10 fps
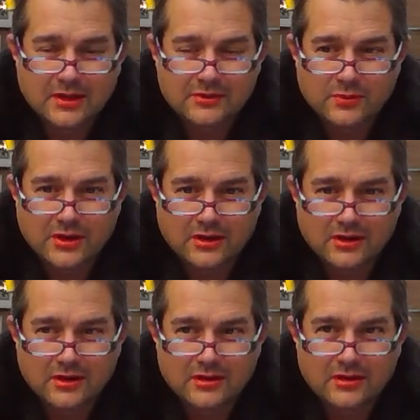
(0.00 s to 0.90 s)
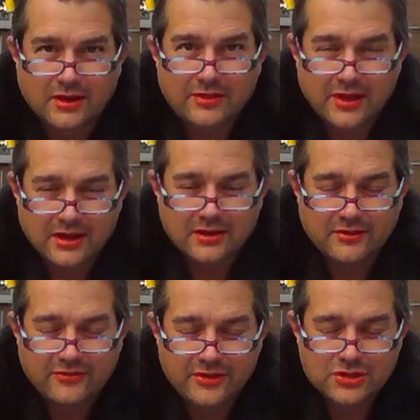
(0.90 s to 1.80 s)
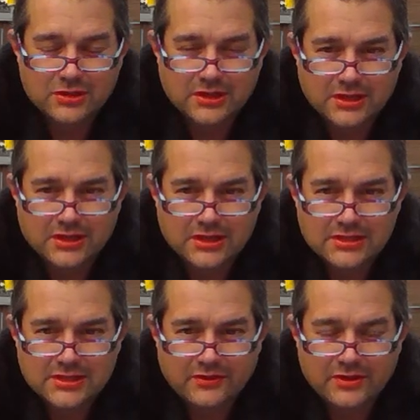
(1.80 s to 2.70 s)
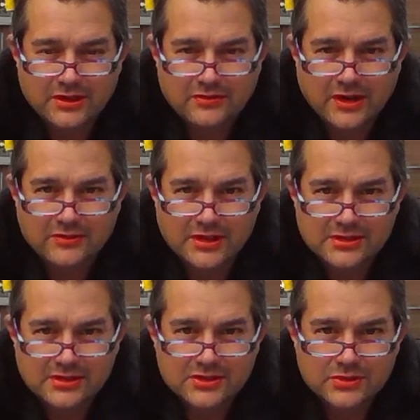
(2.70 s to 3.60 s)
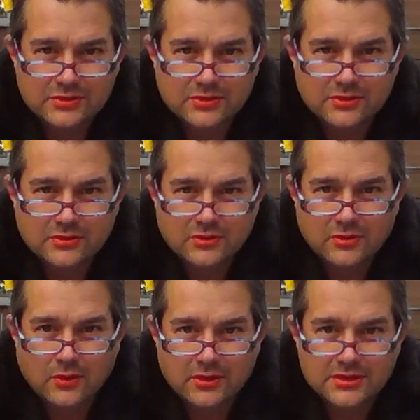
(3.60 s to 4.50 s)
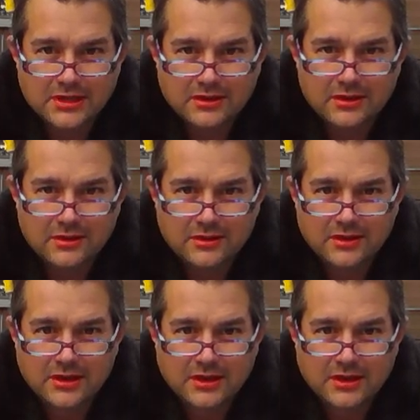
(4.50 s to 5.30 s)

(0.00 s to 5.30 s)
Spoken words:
as we are, I think, officially 75 days into quarantine here,